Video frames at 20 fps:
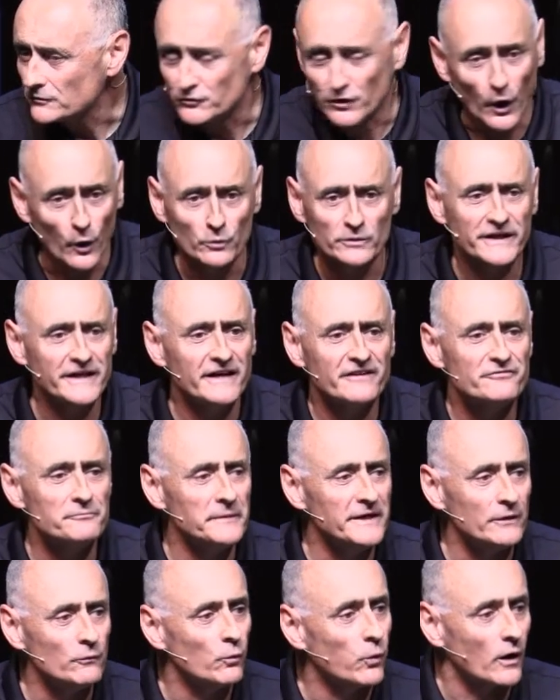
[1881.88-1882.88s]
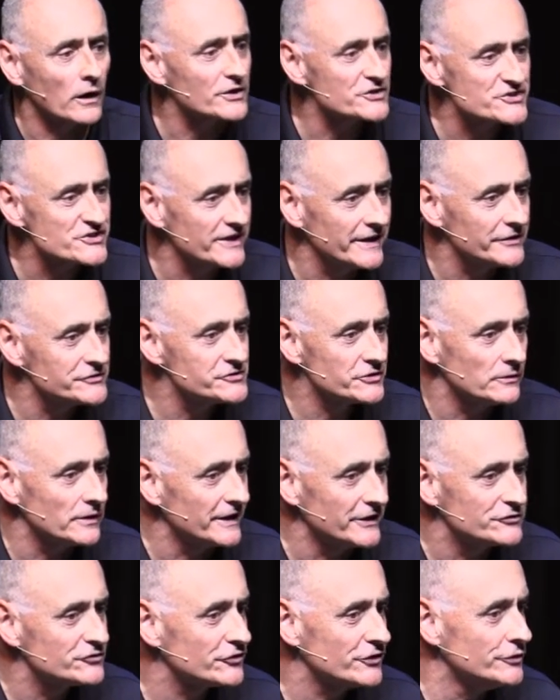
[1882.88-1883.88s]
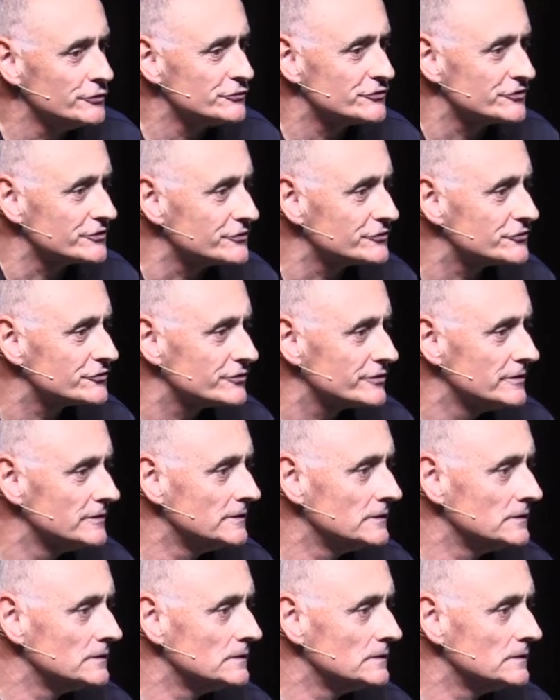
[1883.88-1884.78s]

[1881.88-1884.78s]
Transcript: Don't give me work schedule excuses.